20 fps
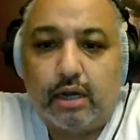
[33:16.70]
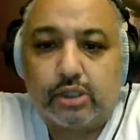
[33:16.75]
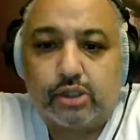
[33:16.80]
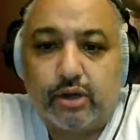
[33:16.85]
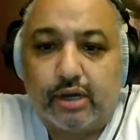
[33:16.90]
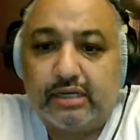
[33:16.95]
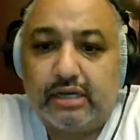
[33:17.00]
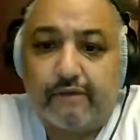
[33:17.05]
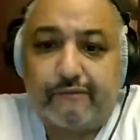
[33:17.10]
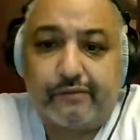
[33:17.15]

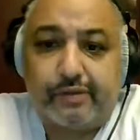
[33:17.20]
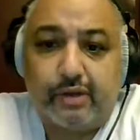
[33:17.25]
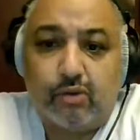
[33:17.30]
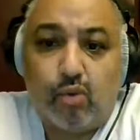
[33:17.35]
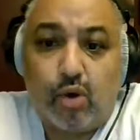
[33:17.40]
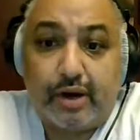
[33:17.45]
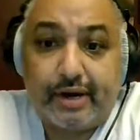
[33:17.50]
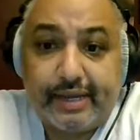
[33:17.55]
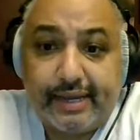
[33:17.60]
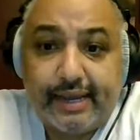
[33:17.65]
So I definitely
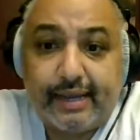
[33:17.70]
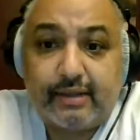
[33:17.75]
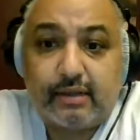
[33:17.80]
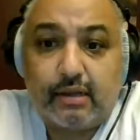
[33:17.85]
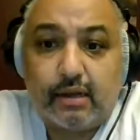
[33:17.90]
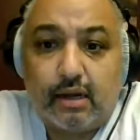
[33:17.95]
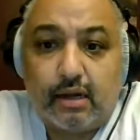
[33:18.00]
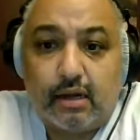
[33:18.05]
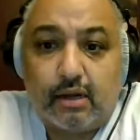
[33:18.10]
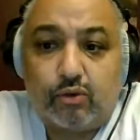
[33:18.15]
want to
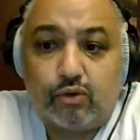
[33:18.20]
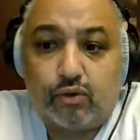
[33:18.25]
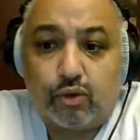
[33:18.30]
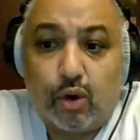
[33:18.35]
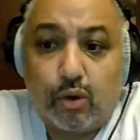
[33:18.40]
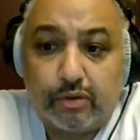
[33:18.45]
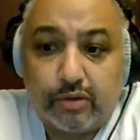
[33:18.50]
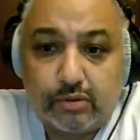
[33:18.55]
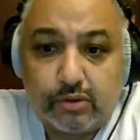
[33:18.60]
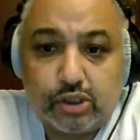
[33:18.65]

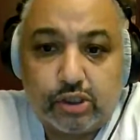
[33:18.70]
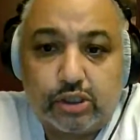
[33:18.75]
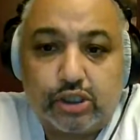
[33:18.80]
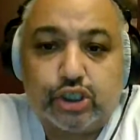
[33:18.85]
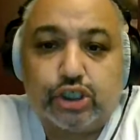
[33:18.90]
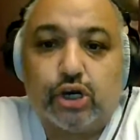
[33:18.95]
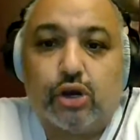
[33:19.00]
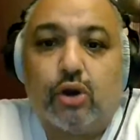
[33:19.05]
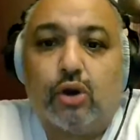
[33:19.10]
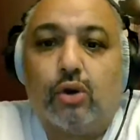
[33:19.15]
grow the
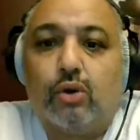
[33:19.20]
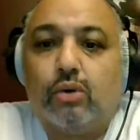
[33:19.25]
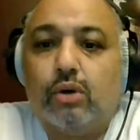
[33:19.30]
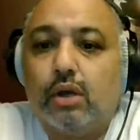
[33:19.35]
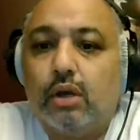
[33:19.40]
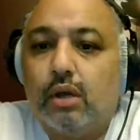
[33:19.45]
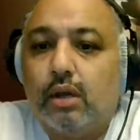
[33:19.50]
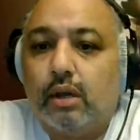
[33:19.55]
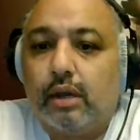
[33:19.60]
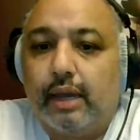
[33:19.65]
show
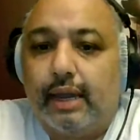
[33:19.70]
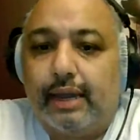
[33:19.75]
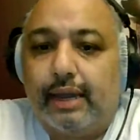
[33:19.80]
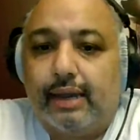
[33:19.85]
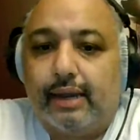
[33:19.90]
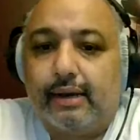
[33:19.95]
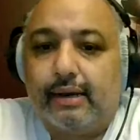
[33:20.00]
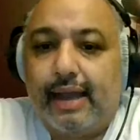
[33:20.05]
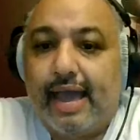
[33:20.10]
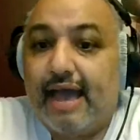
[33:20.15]

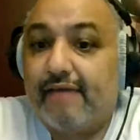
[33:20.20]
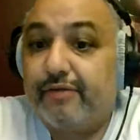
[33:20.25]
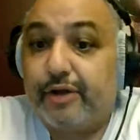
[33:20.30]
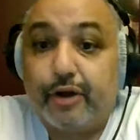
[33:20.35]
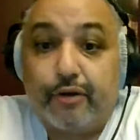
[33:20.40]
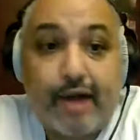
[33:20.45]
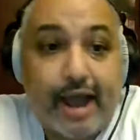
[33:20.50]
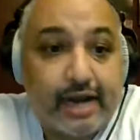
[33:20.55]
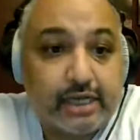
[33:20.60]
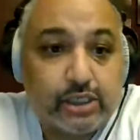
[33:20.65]
and have
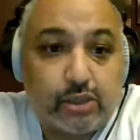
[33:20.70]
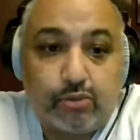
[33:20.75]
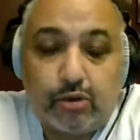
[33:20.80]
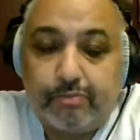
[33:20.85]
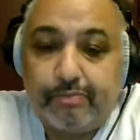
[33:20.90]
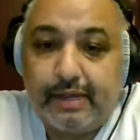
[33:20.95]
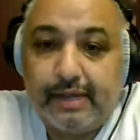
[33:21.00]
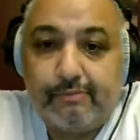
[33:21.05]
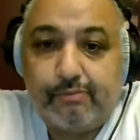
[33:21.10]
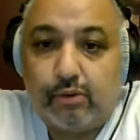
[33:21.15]
interaction
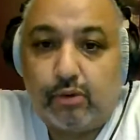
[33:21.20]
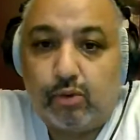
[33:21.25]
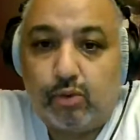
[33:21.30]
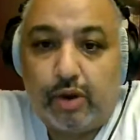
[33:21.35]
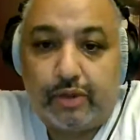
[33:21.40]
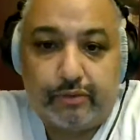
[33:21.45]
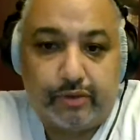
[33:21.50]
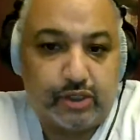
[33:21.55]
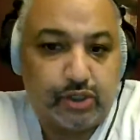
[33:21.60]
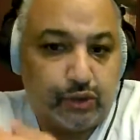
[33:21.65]
with people,
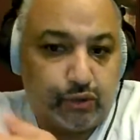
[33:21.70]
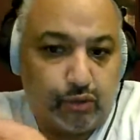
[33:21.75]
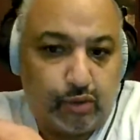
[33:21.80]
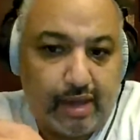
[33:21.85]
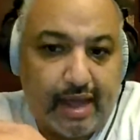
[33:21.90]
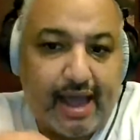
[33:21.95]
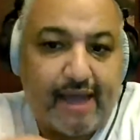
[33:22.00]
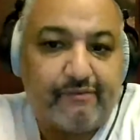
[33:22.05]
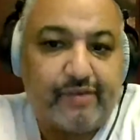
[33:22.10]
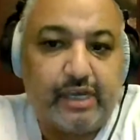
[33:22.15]
whether it's through
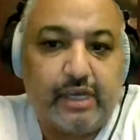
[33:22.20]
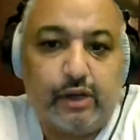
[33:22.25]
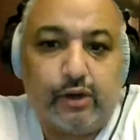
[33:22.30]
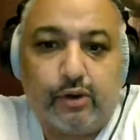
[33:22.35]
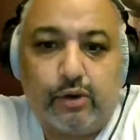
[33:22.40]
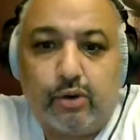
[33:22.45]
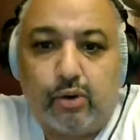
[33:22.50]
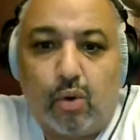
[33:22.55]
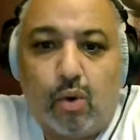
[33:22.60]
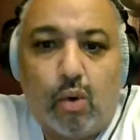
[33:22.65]
live
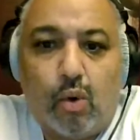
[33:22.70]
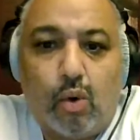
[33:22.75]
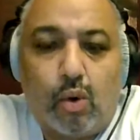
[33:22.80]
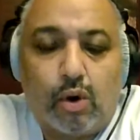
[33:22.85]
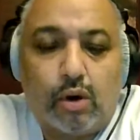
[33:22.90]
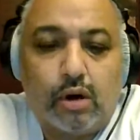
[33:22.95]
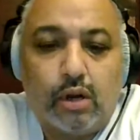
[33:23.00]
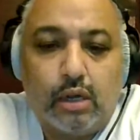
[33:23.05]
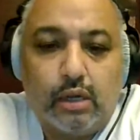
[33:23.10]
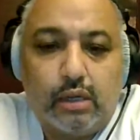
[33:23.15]
here
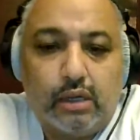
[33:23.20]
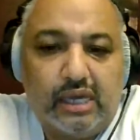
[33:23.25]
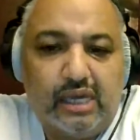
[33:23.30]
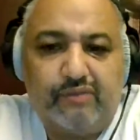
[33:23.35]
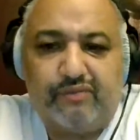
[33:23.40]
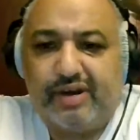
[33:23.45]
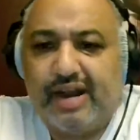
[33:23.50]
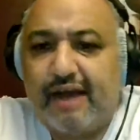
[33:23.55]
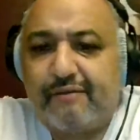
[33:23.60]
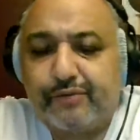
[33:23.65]
or
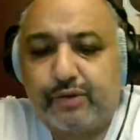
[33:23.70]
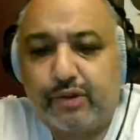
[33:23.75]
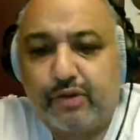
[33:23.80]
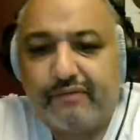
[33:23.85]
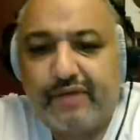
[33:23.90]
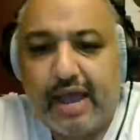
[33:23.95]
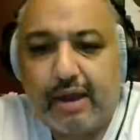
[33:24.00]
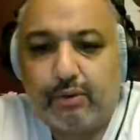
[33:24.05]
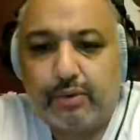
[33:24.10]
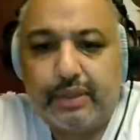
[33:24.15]
even after the
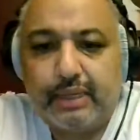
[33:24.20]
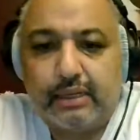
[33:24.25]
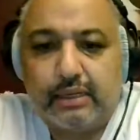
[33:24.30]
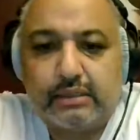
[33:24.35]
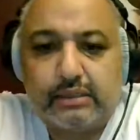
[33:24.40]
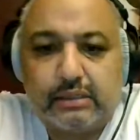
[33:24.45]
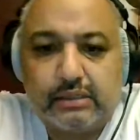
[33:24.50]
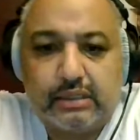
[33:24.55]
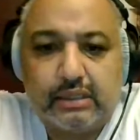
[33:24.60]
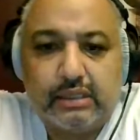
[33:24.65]
fact when they
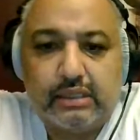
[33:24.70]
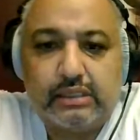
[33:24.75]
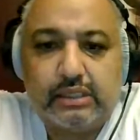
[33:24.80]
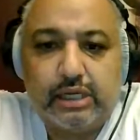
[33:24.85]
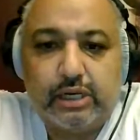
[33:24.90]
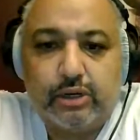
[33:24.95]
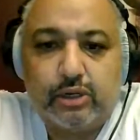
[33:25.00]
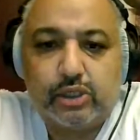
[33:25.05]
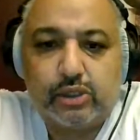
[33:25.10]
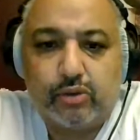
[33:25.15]
listen to these
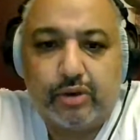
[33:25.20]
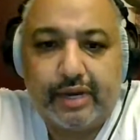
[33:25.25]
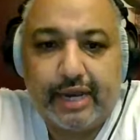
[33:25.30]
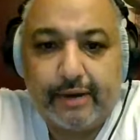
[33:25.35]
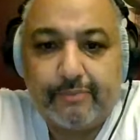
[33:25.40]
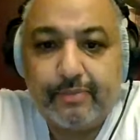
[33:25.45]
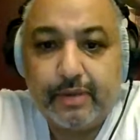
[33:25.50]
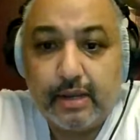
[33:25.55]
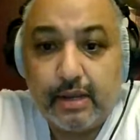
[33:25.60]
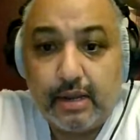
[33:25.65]
here. So
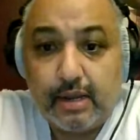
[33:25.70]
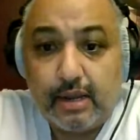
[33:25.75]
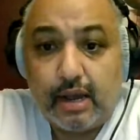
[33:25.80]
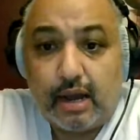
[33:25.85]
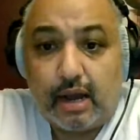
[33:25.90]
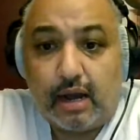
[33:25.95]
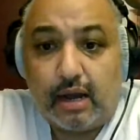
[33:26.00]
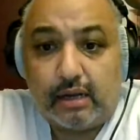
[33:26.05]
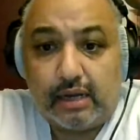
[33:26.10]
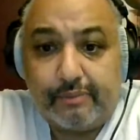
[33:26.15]
again,
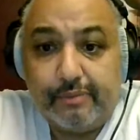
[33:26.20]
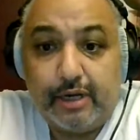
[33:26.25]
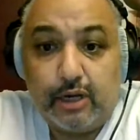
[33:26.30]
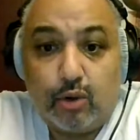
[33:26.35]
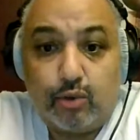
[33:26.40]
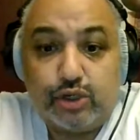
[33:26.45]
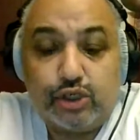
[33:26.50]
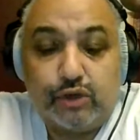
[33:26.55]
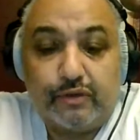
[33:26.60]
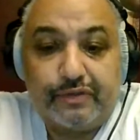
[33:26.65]
let me
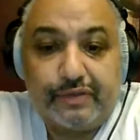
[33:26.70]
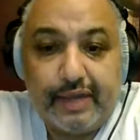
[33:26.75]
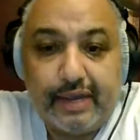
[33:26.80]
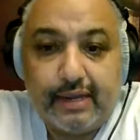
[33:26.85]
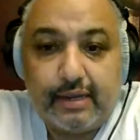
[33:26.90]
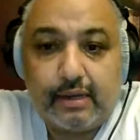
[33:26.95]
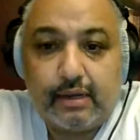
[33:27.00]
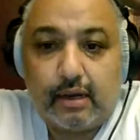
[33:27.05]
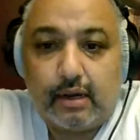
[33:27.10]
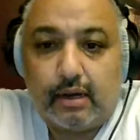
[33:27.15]
know what you
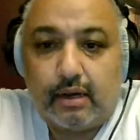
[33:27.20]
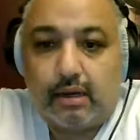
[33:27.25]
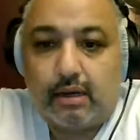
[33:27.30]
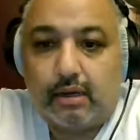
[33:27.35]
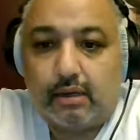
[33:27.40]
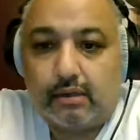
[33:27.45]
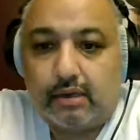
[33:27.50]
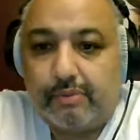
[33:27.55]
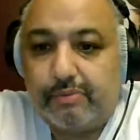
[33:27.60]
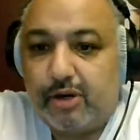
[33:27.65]
think.
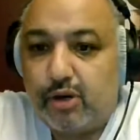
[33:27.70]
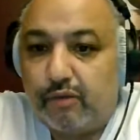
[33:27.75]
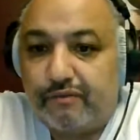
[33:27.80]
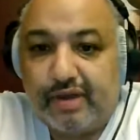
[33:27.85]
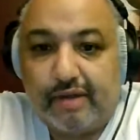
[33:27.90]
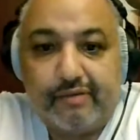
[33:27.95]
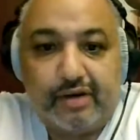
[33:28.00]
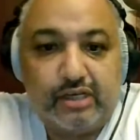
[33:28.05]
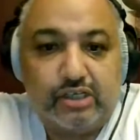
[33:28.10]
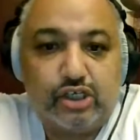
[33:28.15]
Let me know
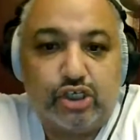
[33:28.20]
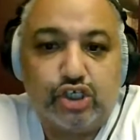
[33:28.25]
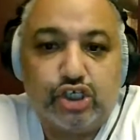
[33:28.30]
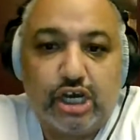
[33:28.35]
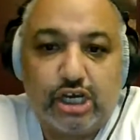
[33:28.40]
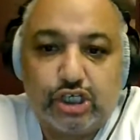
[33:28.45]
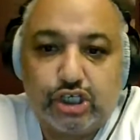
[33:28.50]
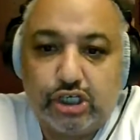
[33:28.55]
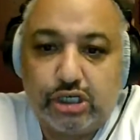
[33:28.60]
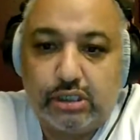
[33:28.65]
if you have any
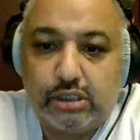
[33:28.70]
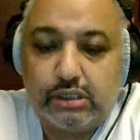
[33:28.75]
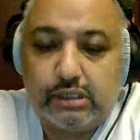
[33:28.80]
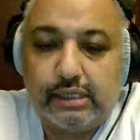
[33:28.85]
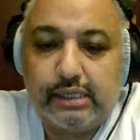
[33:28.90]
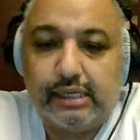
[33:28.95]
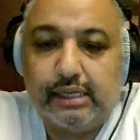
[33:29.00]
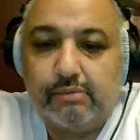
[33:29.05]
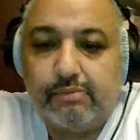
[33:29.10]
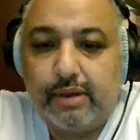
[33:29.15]
suggestions.
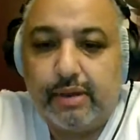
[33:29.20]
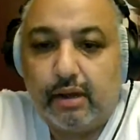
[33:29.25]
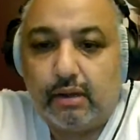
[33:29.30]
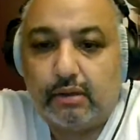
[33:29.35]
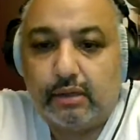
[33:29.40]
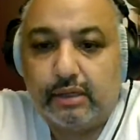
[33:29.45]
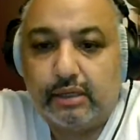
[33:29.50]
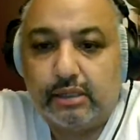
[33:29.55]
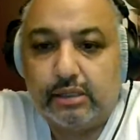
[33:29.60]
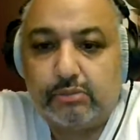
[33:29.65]
The
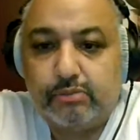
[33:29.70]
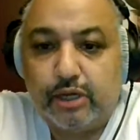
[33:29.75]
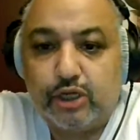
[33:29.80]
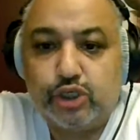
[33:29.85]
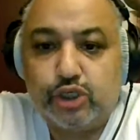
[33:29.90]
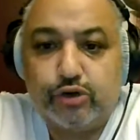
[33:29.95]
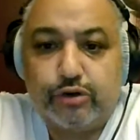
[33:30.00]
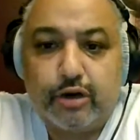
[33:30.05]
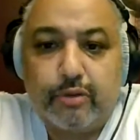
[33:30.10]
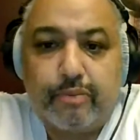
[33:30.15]
email is
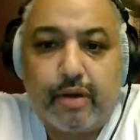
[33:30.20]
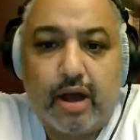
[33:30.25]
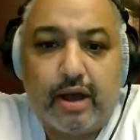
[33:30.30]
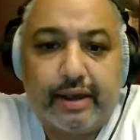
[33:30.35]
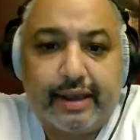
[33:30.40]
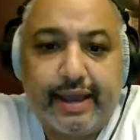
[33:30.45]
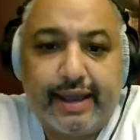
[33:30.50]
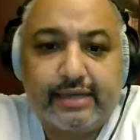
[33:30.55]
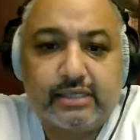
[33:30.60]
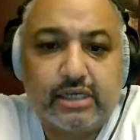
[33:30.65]

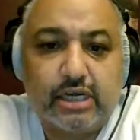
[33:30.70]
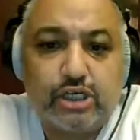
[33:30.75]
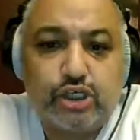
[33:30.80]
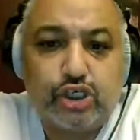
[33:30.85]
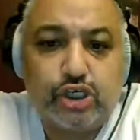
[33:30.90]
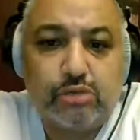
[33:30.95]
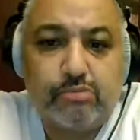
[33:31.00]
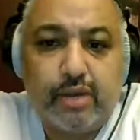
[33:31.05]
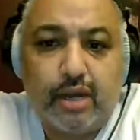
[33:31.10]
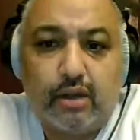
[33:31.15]

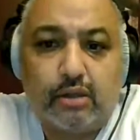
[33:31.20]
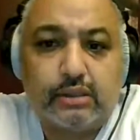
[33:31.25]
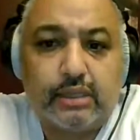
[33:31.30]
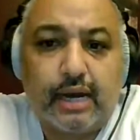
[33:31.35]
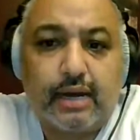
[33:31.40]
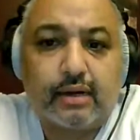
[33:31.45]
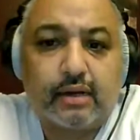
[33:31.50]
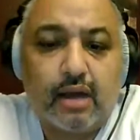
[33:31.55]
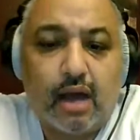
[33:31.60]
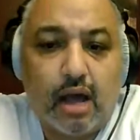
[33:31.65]

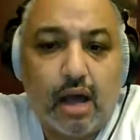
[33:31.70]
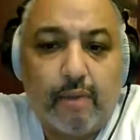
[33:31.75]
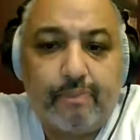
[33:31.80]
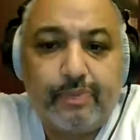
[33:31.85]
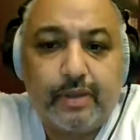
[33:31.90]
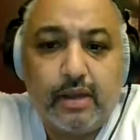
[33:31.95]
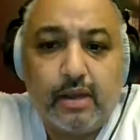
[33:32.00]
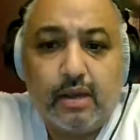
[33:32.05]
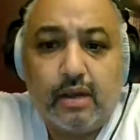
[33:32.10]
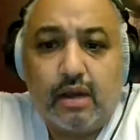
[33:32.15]
bendyourpodcast@gmail.com.
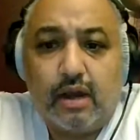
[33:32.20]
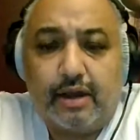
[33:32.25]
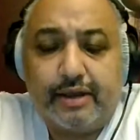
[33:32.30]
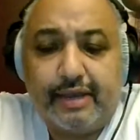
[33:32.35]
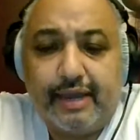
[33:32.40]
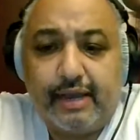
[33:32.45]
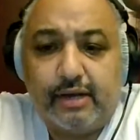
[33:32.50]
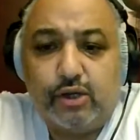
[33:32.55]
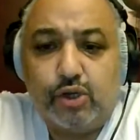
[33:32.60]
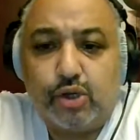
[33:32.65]

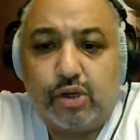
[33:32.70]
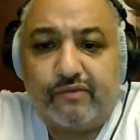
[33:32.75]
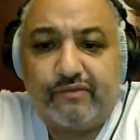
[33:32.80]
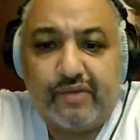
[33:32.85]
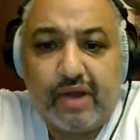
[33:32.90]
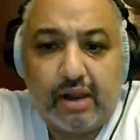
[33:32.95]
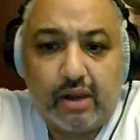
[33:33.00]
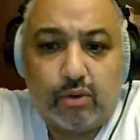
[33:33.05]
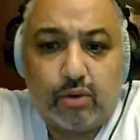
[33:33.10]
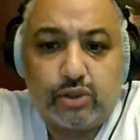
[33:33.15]
Again, you can
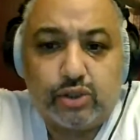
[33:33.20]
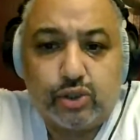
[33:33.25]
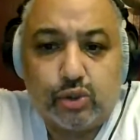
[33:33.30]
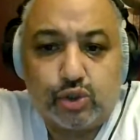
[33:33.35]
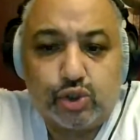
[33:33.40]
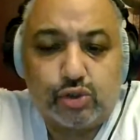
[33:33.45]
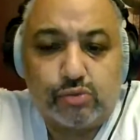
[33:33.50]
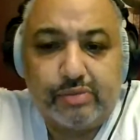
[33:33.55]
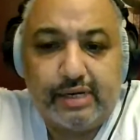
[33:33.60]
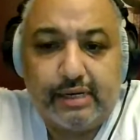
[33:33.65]
follow on
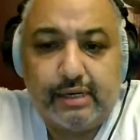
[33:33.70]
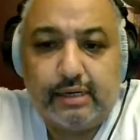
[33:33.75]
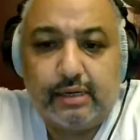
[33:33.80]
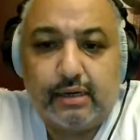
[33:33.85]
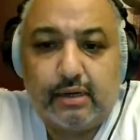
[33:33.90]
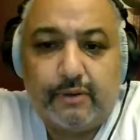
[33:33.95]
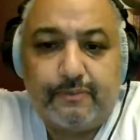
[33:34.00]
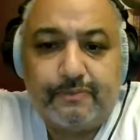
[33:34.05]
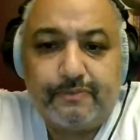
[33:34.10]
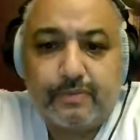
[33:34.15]
social
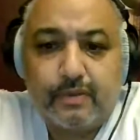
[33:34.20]
media.